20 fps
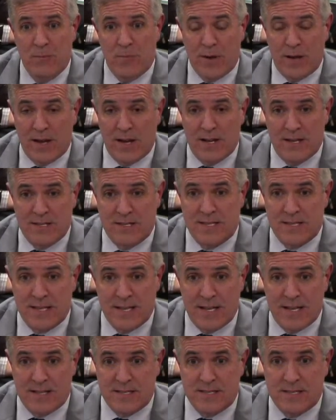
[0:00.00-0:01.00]
because
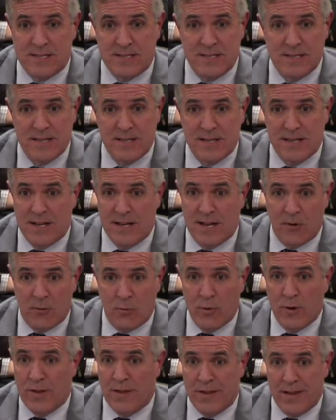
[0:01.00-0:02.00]
it's
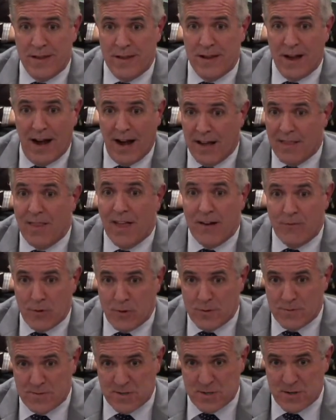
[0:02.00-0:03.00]
a really high
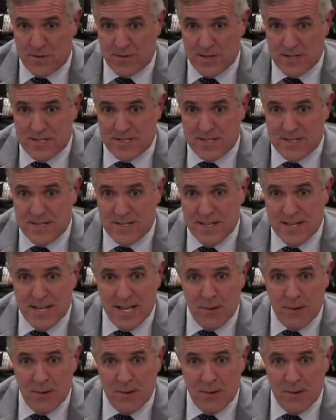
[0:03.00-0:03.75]
level of service,